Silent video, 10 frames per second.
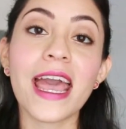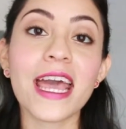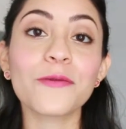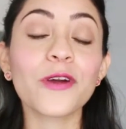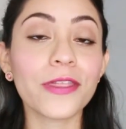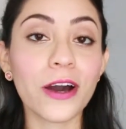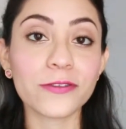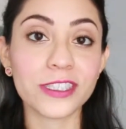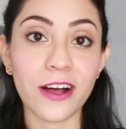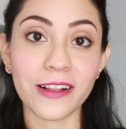And
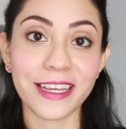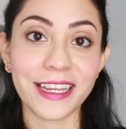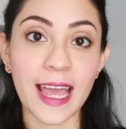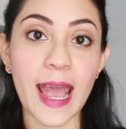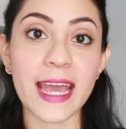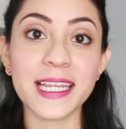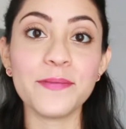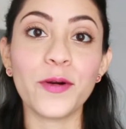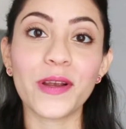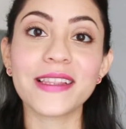without talking
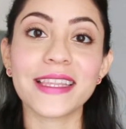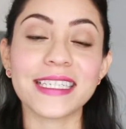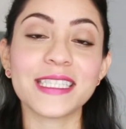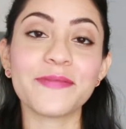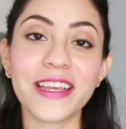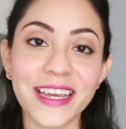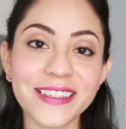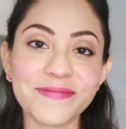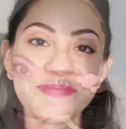anymore, let's begin.